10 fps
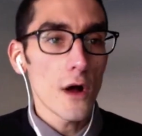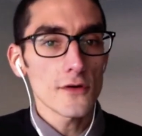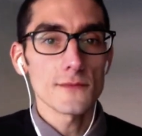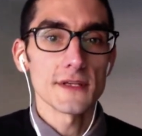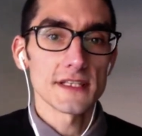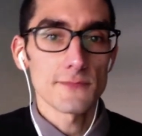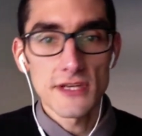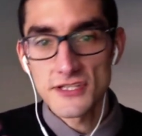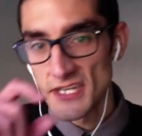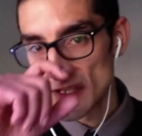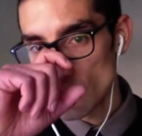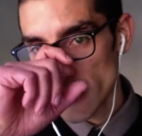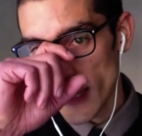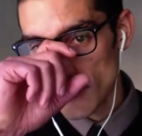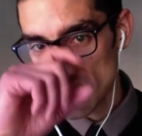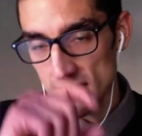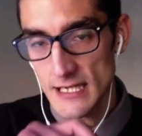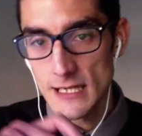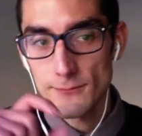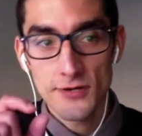The welcoming speech is
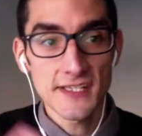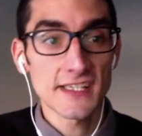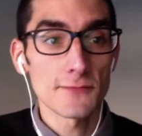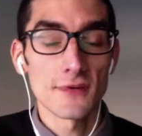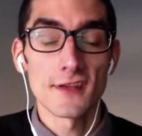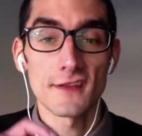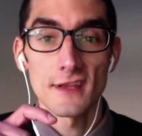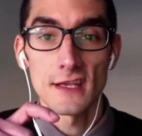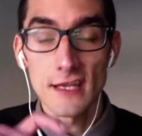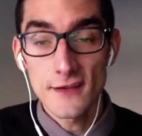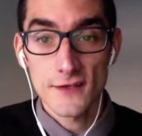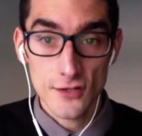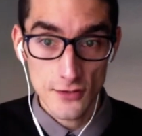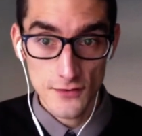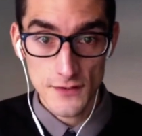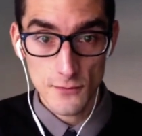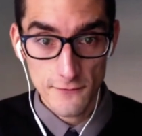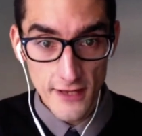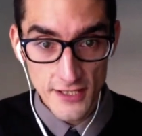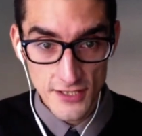recounted in participant Edith Turner's
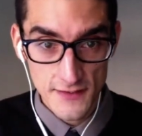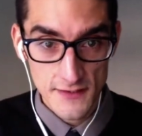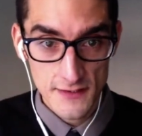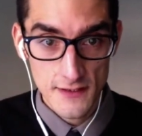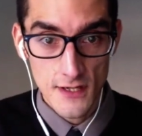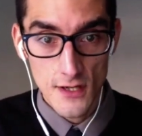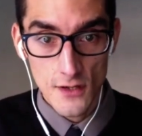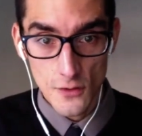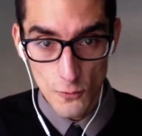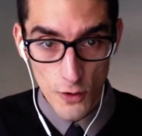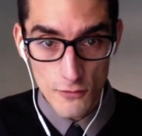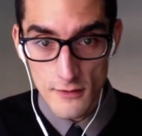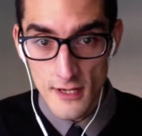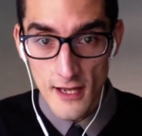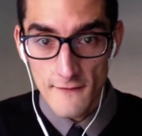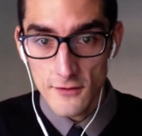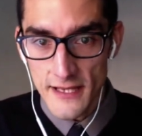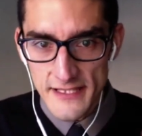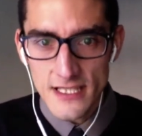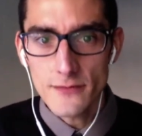reflections. Quote,
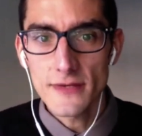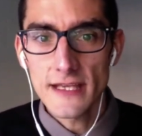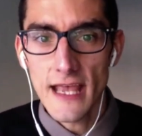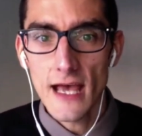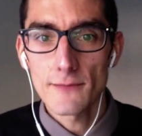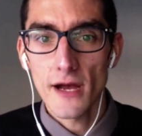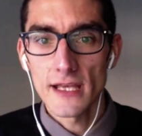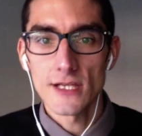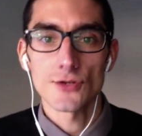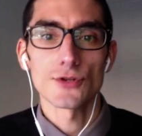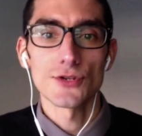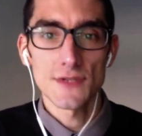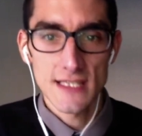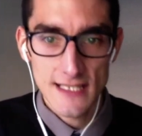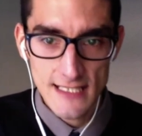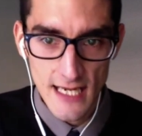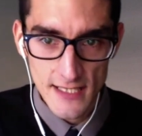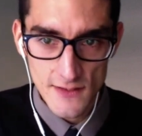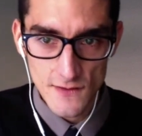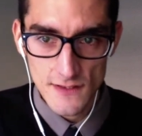Valencia began by introducing the
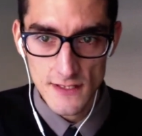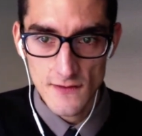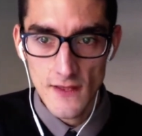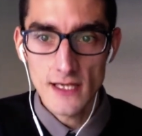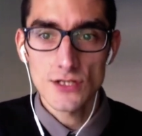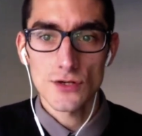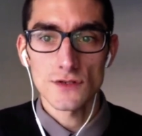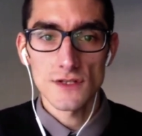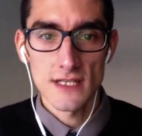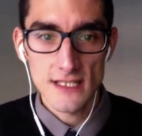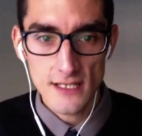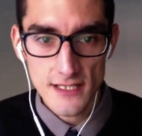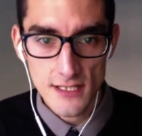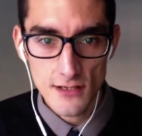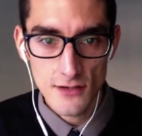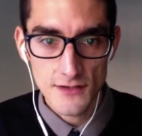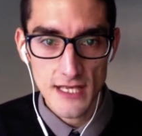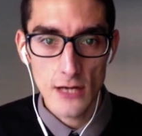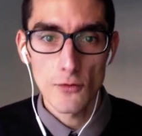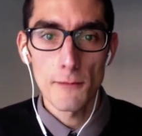dancers. Then he turned to his
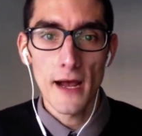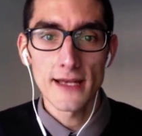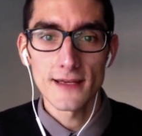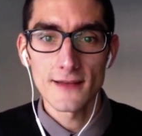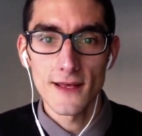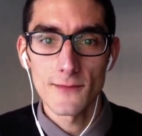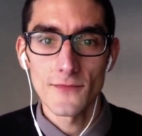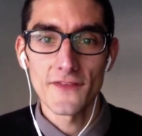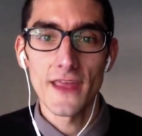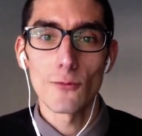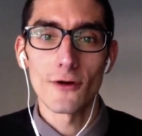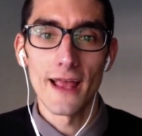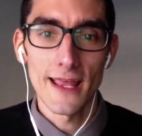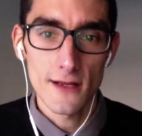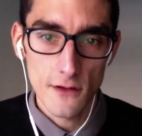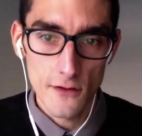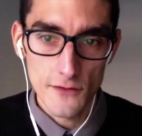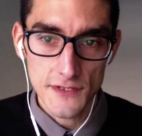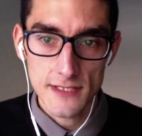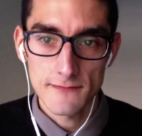listeners and reminded them that they were
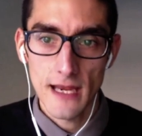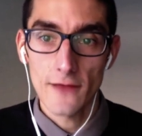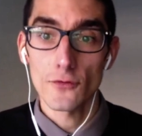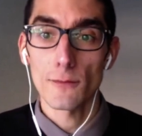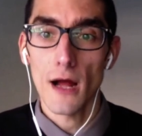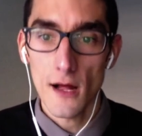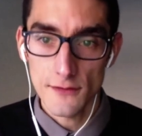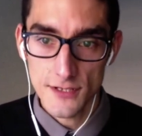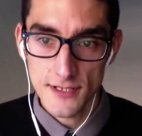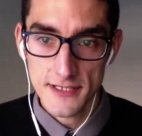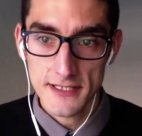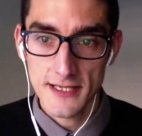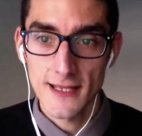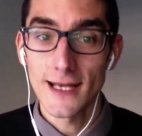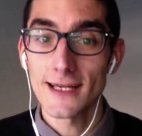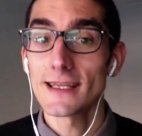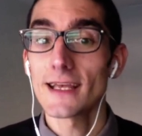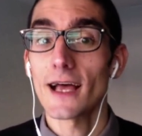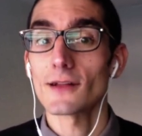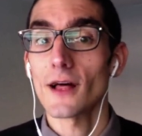Anglos, anthropologists, and that he
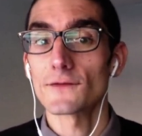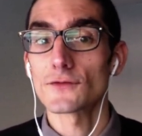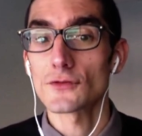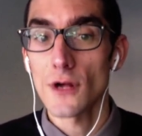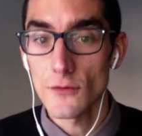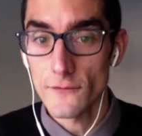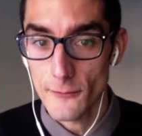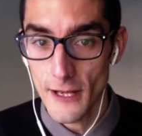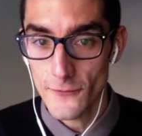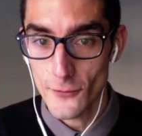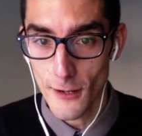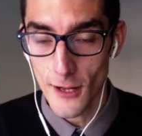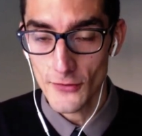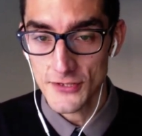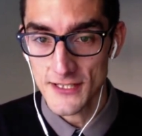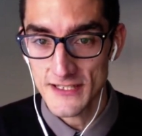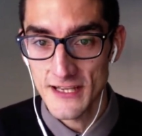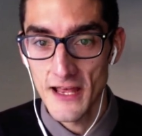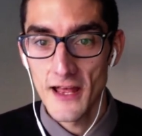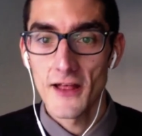had a lot of trouble from anthropologists.
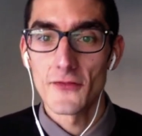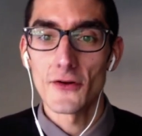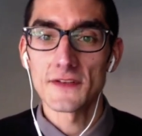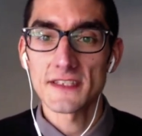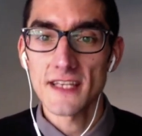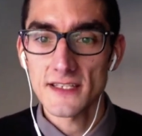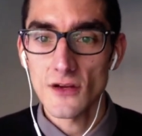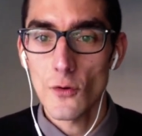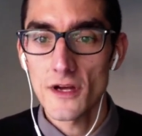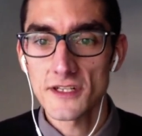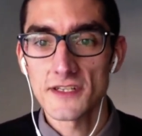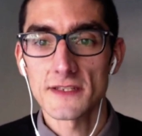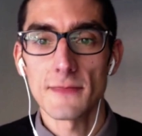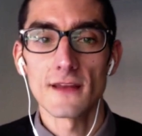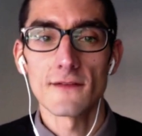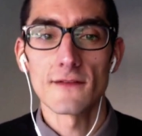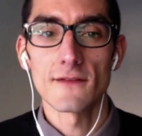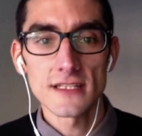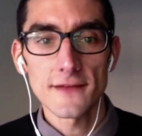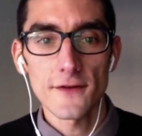Their incessant questions made it
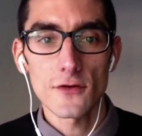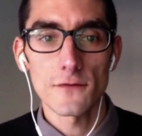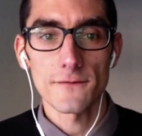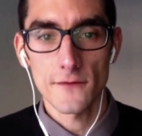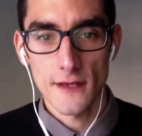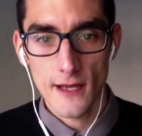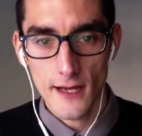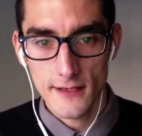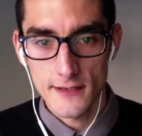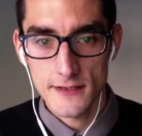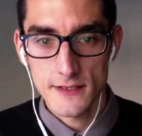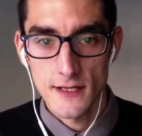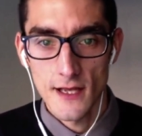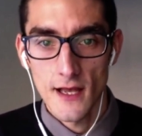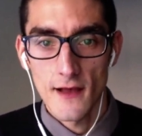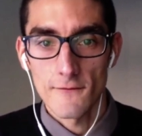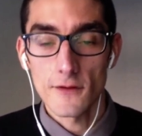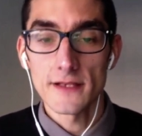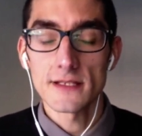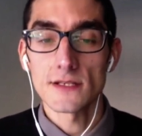very difficult for the Yaquis.
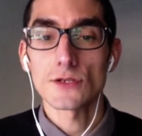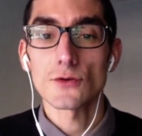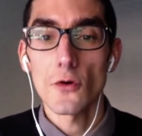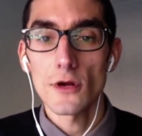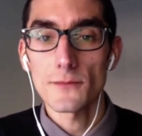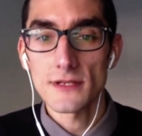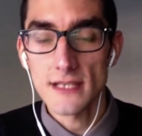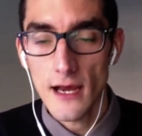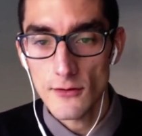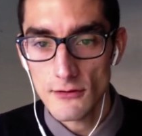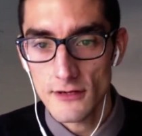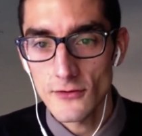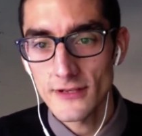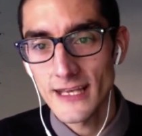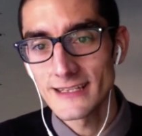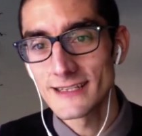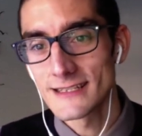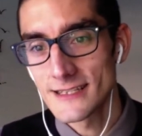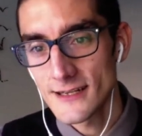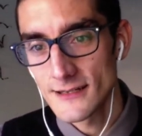Valencia strode up and down a little, getting
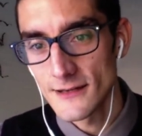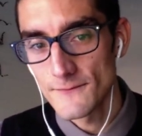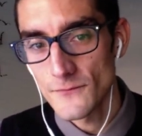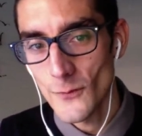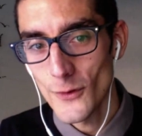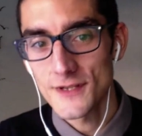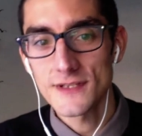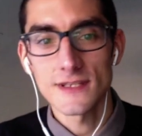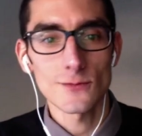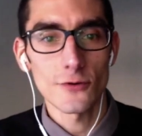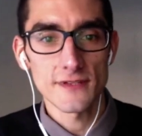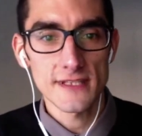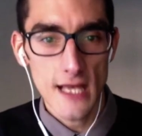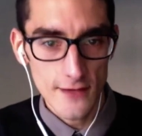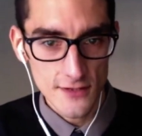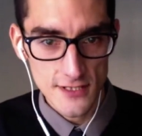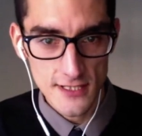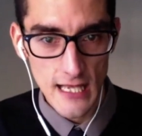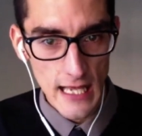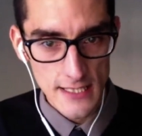indignant. What is this word savage?
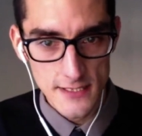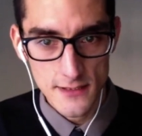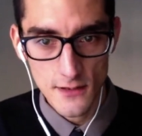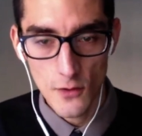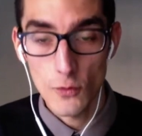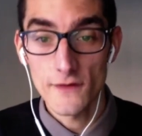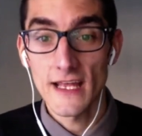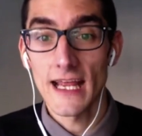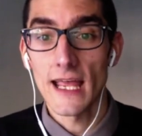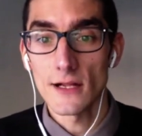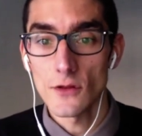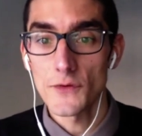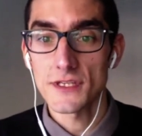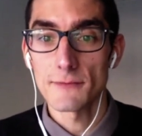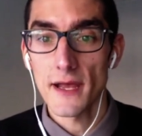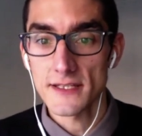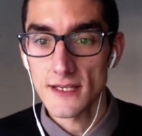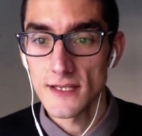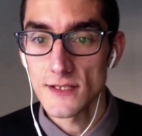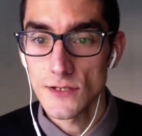he asked, a word that Anglos and
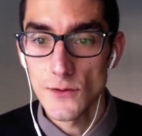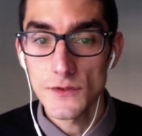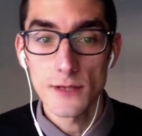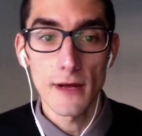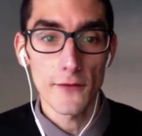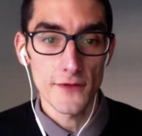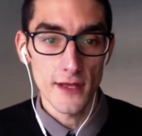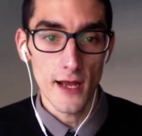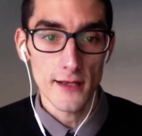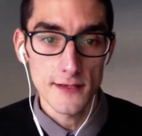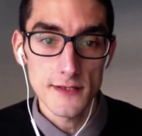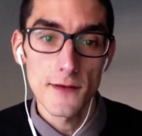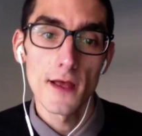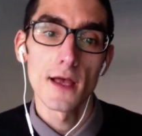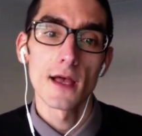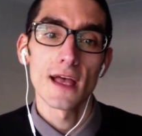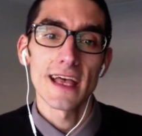Mexicans used about the Yaquis.